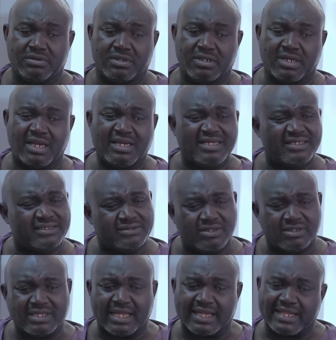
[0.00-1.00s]
Kelly is not
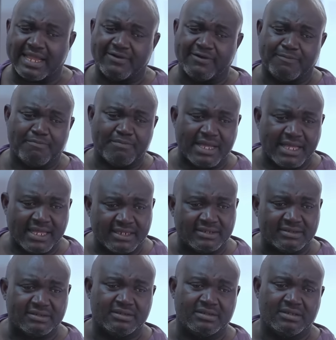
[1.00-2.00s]
that kind of man.
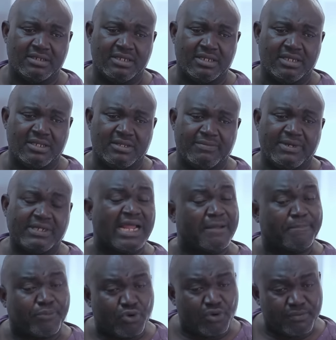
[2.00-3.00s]
But I
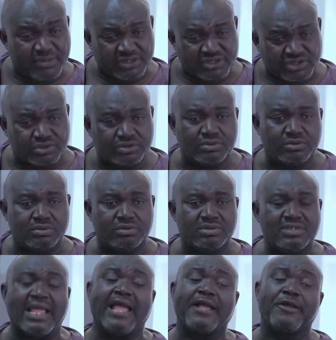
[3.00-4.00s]
promise you,
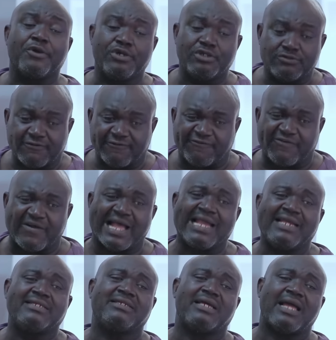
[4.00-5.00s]
they are going to
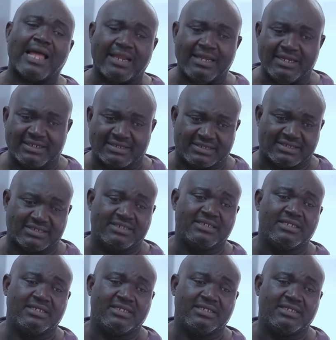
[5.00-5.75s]
find Alice.